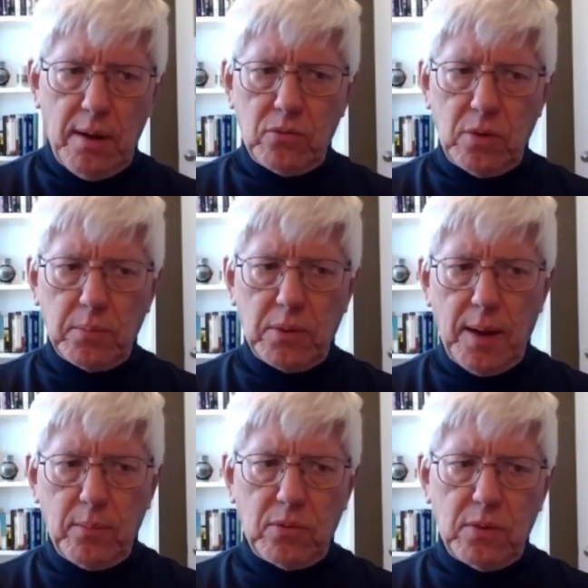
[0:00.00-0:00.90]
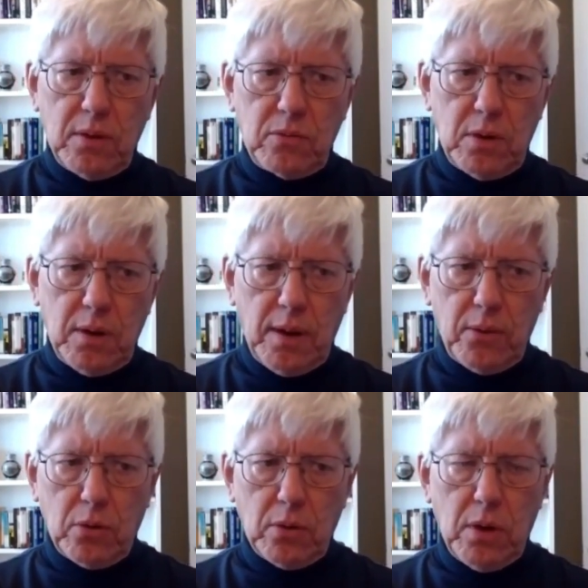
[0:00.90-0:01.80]
sometimes is
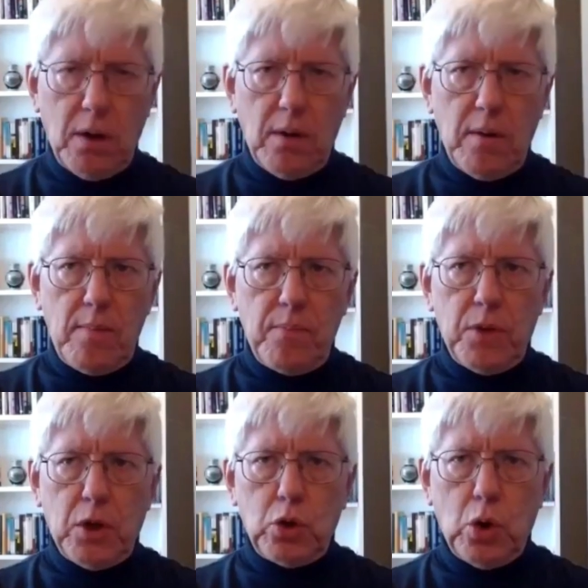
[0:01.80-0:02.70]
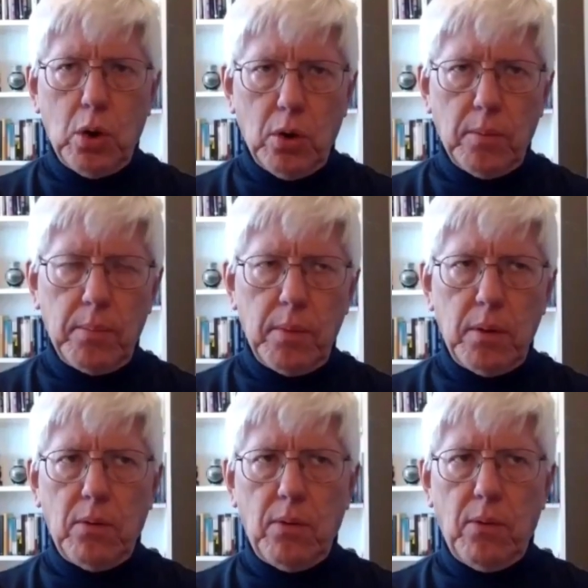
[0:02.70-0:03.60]
another term
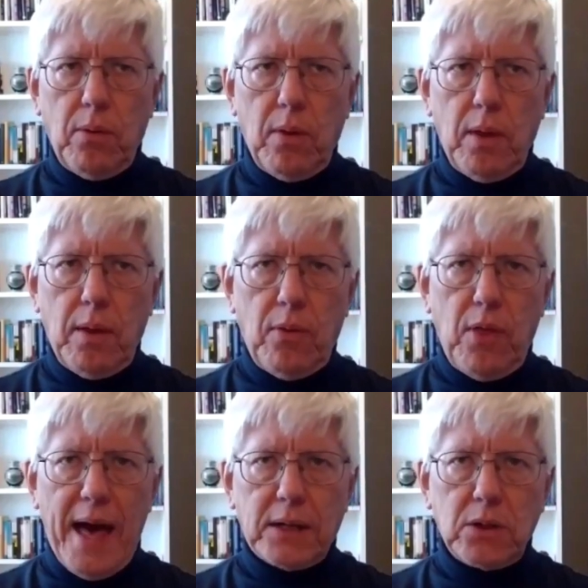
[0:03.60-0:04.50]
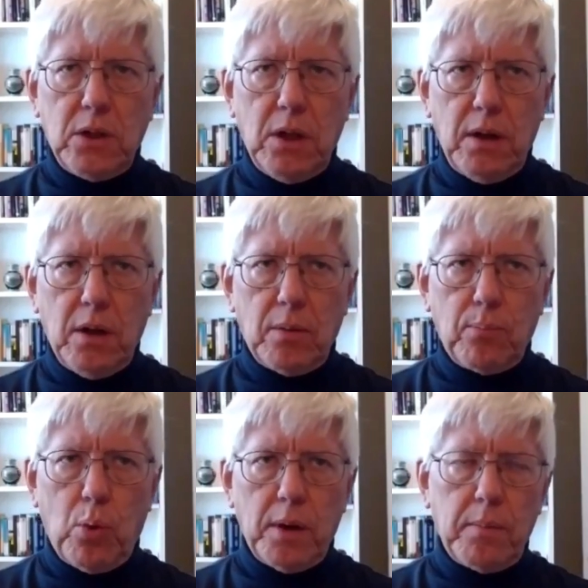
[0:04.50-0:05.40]
that can
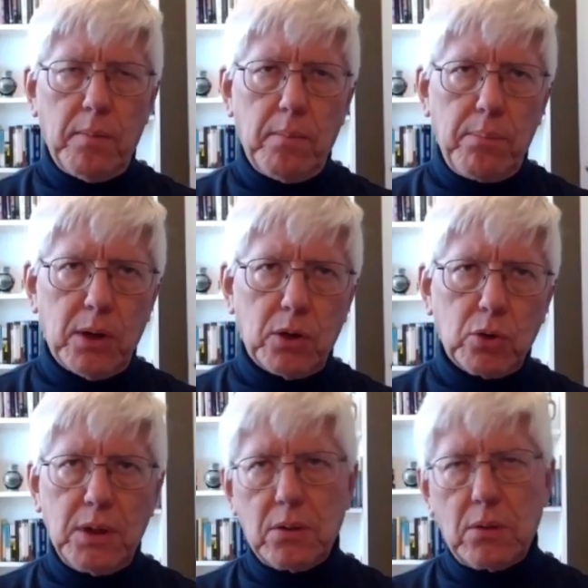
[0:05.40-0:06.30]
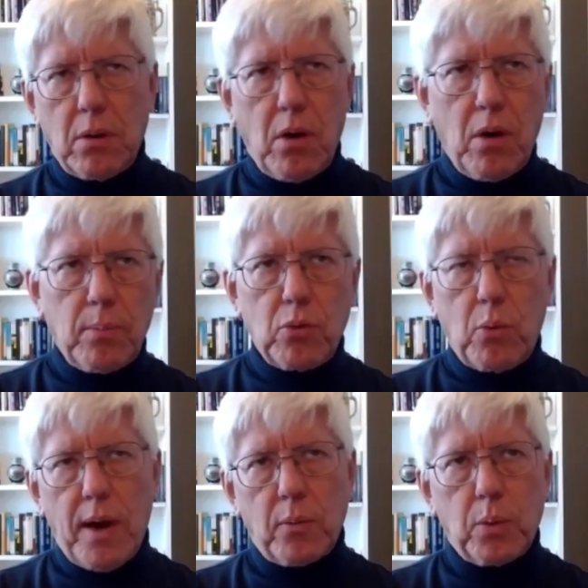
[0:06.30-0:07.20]
help one better get their arms
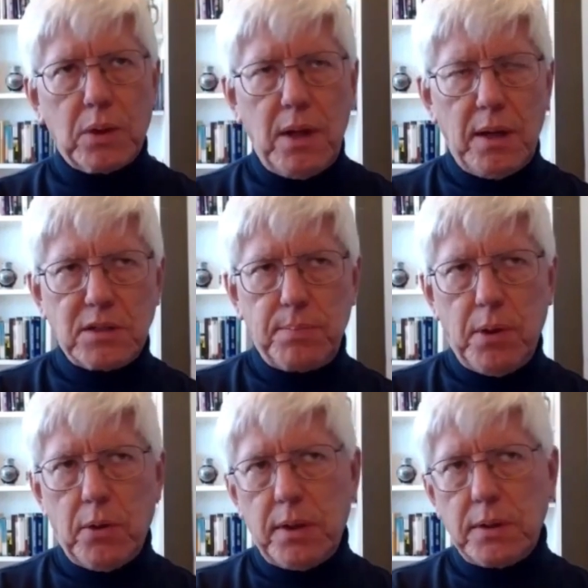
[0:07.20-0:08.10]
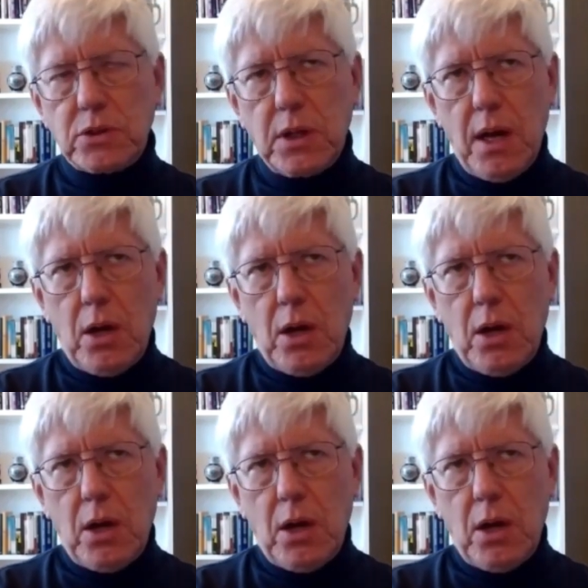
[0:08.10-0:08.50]
around what they experienced.